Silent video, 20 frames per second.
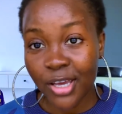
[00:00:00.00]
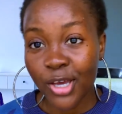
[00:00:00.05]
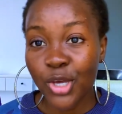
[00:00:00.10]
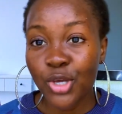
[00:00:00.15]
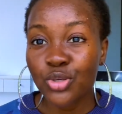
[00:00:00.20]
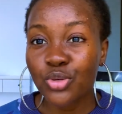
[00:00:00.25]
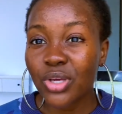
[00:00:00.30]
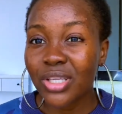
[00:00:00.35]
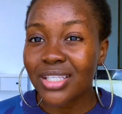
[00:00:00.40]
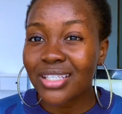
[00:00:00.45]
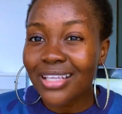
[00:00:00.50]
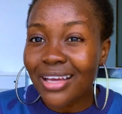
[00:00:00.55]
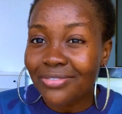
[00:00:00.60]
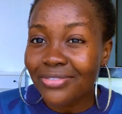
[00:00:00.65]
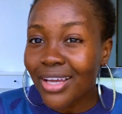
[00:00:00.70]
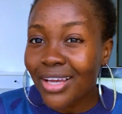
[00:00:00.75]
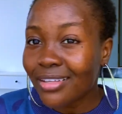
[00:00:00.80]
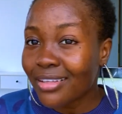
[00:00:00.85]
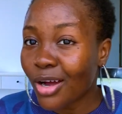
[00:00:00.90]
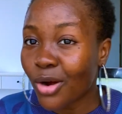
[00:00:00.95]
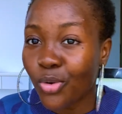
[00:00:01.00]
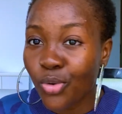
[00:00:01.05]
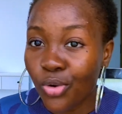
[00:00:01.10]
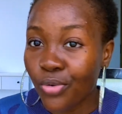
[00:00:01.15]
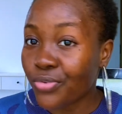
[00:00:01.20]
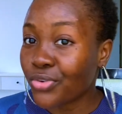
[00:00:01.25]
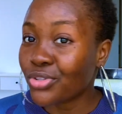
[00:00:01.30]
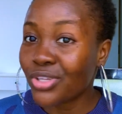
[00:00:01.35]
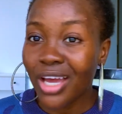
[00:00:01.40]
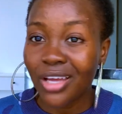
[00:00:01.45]
So it is after that
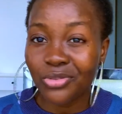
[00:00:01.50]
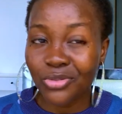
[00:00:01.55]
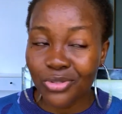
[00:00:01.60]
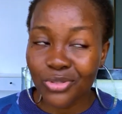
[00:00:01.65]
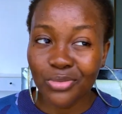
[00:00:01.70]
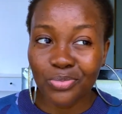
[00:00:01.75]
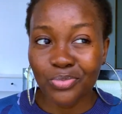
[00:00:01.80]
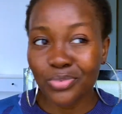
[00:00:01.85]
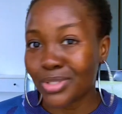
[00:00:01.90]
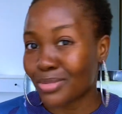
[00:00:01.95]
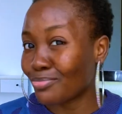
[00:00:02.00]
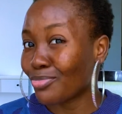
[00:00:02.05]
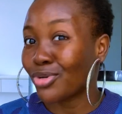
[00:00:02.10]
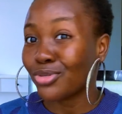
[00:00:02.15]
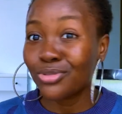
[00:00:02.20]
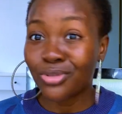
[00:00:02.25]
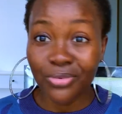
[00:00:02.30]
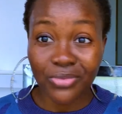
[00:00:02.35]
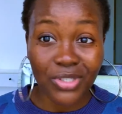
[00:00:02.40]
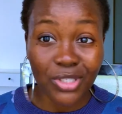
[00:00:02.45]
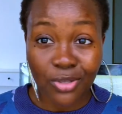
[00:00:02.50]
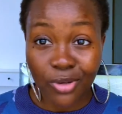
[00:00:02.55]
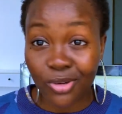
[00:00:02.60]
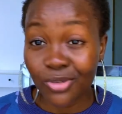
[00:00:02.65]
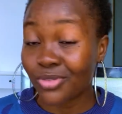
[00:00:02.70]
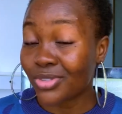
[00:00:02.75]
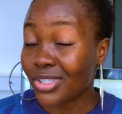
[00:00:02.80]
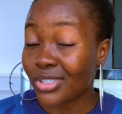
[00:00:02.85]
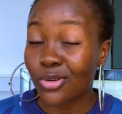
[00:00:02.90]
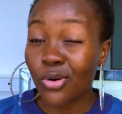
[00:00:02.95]
COVID. Now I told you, most of these
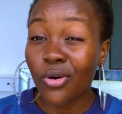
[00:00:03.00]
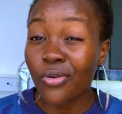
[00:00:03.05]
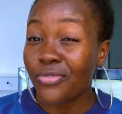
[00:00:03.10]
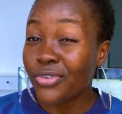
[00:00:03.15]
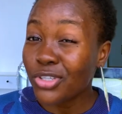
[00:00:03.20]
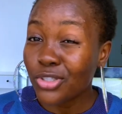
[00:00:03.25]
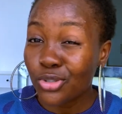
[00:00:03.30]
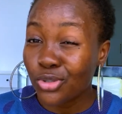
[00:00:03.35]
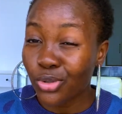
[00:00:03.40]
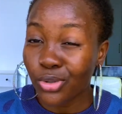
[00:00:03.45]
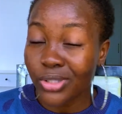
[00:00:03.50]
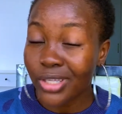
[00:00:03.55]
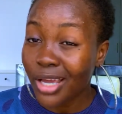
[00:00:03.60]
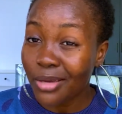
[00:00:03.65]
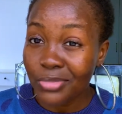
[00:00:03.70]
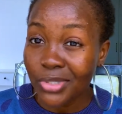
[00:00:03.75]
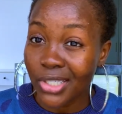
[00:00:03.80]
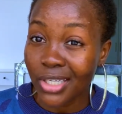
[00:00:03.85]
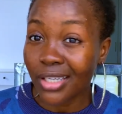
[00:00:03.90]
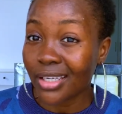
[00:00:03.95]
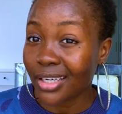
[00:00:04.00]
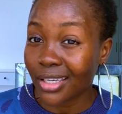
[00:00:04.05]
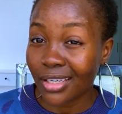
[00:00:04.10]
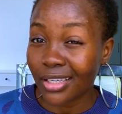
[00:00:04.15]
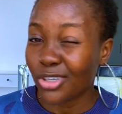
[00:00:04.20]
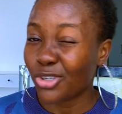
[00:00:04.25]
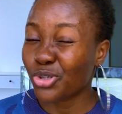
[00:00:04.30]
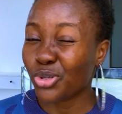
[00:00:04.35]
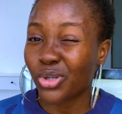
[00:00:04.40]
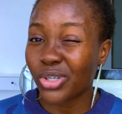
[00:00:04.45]
countries, COVID showed them shaggy.
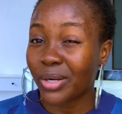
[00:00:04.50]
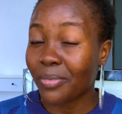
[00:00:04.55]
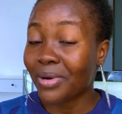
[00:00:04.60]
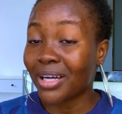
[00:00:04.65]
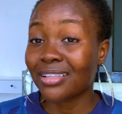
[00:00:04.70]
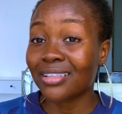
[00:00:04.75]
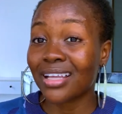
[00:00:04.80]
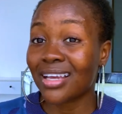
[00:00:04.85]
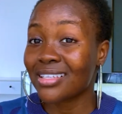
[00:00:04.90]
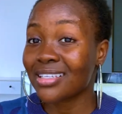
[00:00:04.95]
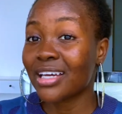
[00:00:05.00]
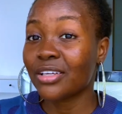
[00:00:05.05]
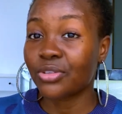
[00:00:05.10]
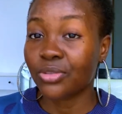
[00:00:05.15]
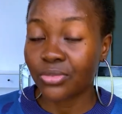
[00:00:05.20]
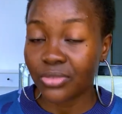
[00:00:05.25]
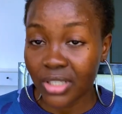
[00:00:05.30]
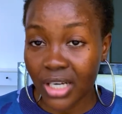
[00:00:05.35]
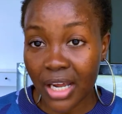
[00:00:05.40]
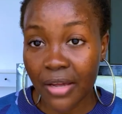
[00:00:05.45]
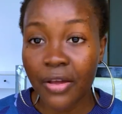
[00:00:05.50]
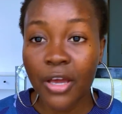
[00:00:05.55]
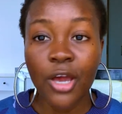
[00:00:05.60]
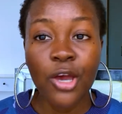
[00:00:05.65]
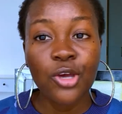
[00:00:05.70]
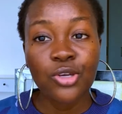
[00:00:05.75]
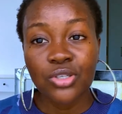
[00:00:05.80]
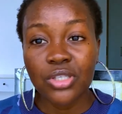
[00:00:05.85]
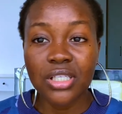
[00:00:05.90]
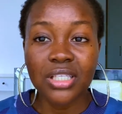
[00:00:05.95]
It showed them another side of life.
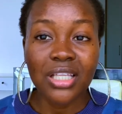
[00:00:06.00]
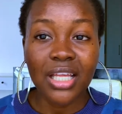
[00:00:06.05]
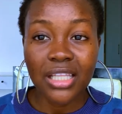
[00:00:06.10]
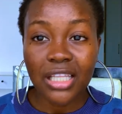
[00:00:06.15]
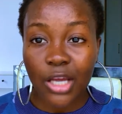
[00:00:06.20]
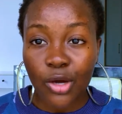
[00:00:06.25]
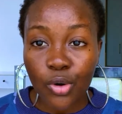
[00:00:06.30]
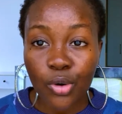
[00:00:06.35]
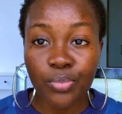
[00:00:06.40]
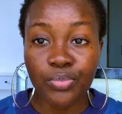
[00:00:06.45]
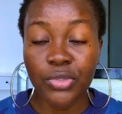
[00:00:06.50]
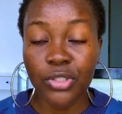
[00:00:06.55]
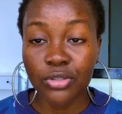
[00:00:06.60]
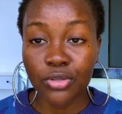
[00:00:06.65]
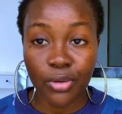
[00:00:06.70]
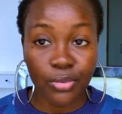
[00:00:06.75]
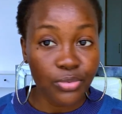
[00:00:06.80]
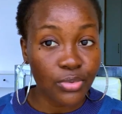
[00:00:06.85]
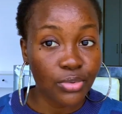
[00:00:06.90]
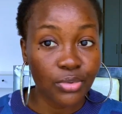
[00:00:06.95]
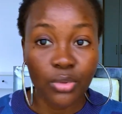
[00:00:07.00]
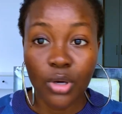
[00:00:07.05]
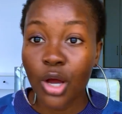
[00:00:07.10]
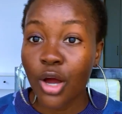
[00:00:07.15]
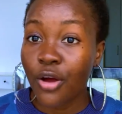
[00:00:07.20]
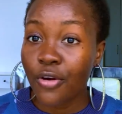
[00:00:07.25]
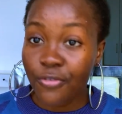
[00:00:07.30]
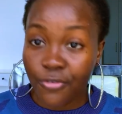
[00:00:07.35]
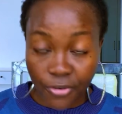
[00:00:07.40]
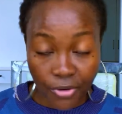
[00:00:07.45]
So they started opening up to
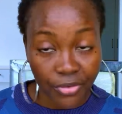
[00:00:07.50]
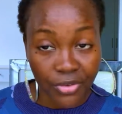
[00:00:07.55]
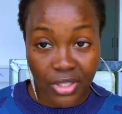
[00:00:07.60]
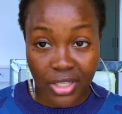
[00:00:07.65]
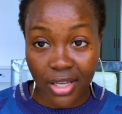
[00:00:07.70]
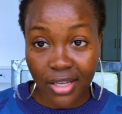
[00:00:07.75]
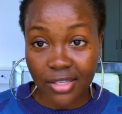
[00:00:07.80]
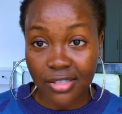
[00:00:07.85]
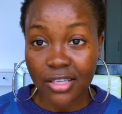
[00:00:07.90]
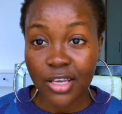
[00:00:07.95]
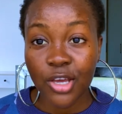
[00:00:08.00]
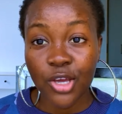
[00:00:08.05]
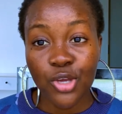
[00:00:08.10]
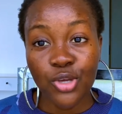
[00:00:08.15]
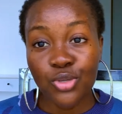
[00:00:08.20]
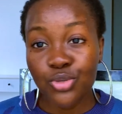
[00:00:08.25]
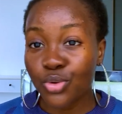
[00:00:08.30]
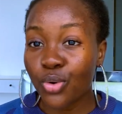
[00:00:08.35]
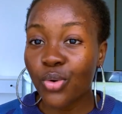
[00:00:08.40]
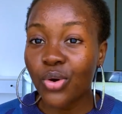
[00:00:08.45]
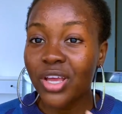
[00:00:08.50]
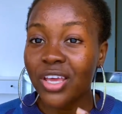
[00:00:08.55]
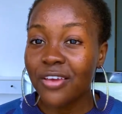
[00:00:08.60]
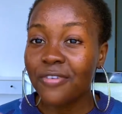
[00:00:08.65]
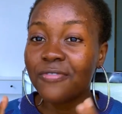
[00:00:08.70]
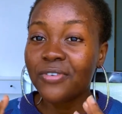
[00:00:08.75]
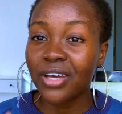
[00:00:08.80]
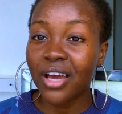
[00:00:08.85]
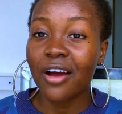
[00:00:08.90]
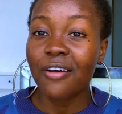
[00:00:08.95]
foreigners. So if
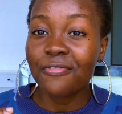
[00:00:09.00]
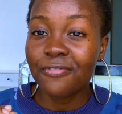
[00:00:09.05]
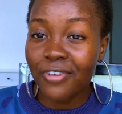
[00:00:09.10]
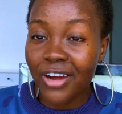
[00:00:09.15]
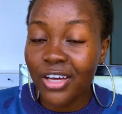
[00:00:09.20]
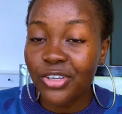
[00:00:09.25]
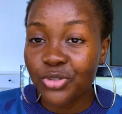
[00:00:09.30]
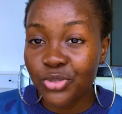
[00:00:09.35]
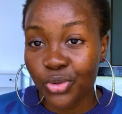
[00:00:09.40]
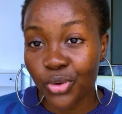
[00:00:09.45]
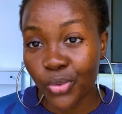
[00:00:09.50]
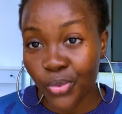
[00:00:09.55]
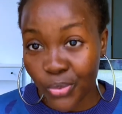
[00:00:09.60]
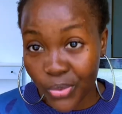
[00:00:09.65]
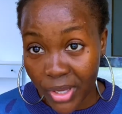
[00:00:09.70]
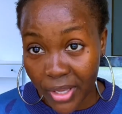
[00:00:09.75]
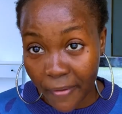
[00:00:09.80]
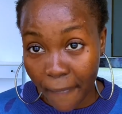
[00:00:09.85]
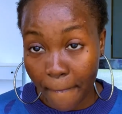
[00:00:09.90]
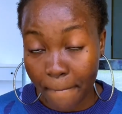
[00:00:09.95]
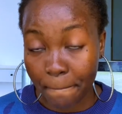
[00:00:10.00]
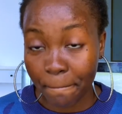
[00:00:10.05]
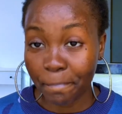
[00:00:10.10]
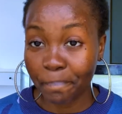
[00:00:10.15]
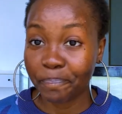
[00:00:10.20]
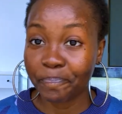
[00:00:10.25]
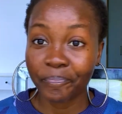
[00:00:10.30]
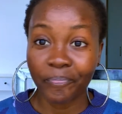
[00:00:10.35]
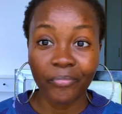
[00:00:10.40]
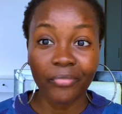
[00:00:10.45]
you can find your way
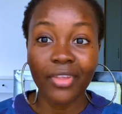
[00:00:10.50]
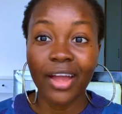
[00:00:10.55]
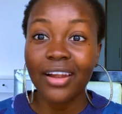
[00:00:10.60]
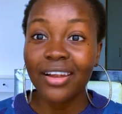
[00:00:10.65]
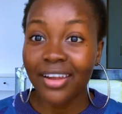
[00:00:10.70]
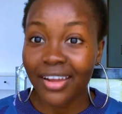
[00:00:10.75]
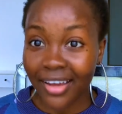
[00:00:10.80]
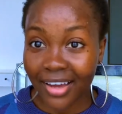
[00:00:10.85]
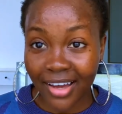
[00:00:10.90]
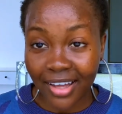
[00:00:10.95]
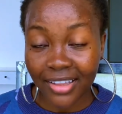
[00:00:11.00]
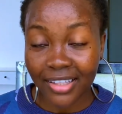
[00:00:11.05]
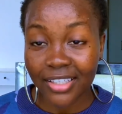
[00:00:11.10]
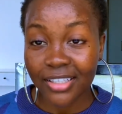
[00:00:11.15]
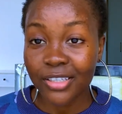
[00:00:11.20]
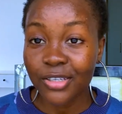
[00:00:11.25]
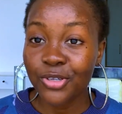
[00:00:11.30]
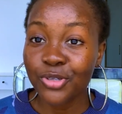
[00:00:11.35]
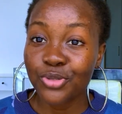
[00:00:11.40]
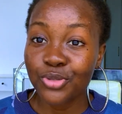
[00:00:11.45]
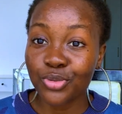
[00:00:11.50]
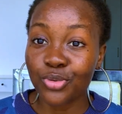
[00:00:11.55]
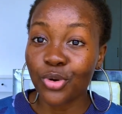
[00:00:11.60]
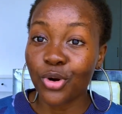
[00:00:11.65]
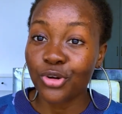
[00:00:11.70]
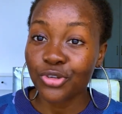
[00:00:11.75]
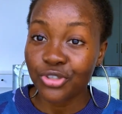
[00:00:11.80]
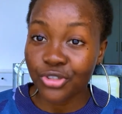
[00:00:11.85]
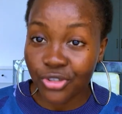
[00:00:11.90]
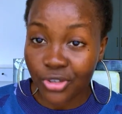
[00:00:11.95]
legally to
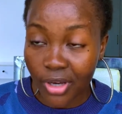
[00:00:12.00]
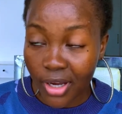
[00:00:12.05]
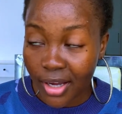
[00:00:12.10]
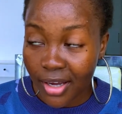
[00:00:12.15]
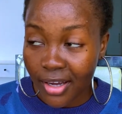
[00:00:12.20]
Austria,